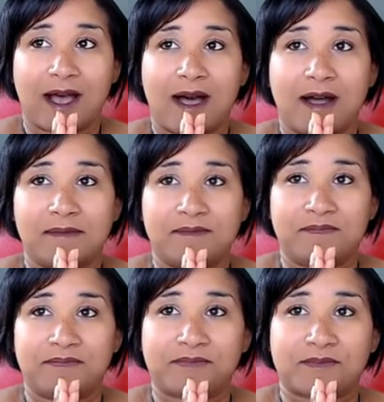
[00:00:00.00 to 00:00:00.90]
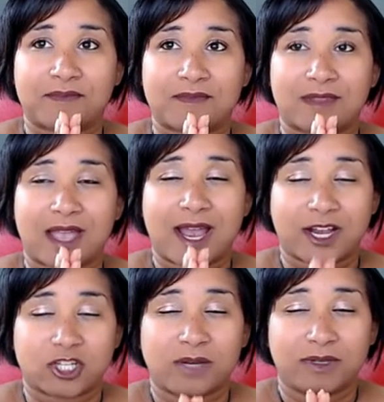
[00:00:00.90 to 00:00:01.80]
Um,
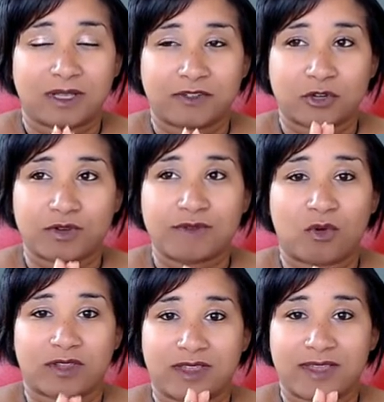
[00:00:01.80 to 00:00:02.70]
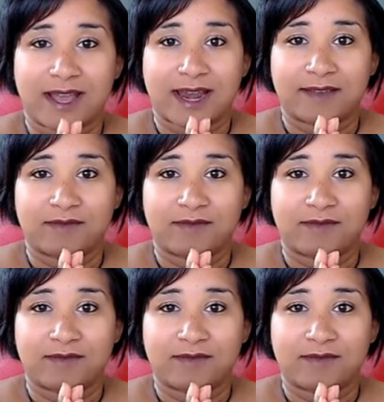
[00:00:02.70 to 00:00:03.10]
Actually, I would love to read more than that.